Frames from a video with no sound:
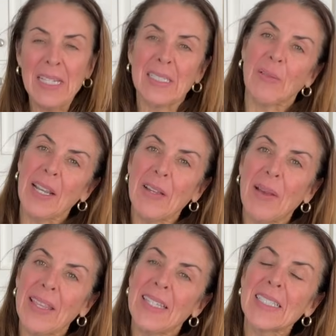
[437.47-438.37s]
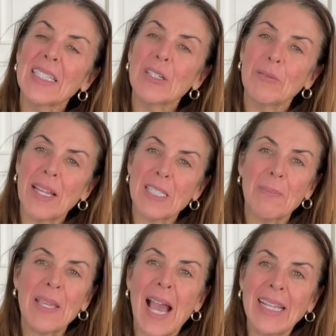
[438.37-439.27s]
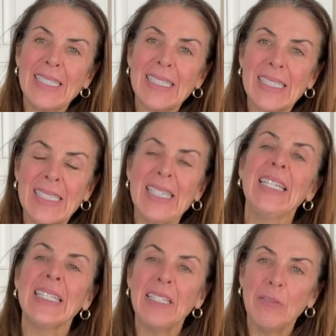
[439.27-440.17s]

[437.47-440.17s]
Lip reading: So anyway, this is a recipe I distinctly